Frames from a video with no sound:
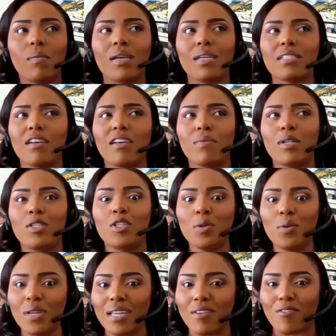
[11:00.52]
because I've been
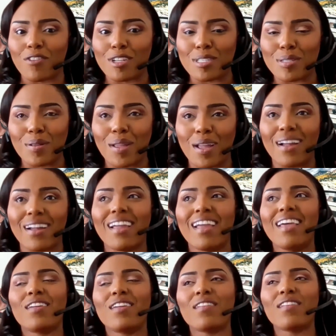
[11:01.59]
doing it for so long.
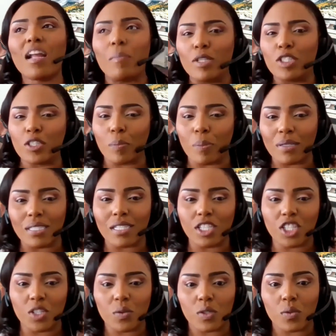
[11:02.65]
They're like, but your
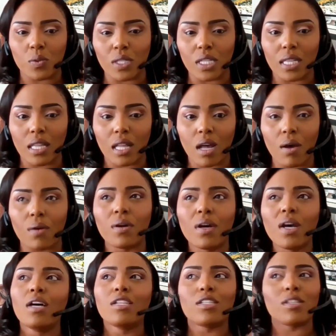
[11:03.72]
position was really low.
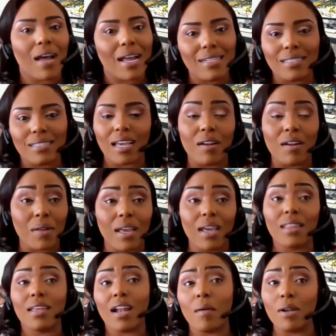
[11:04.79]
So I decided,
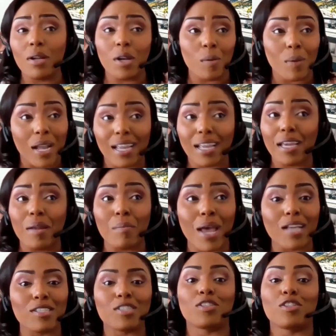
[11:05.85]
okay, then I'm going to go back and get a
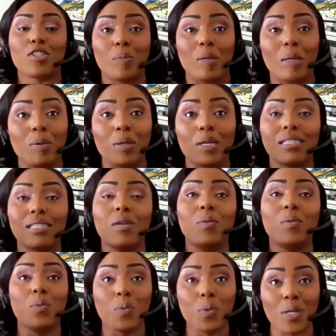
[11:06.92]
master's so people could
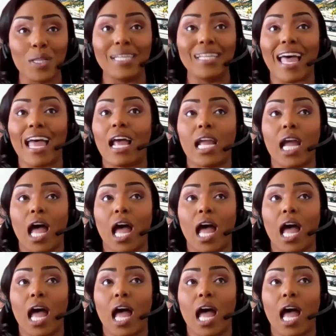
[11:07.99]
see really that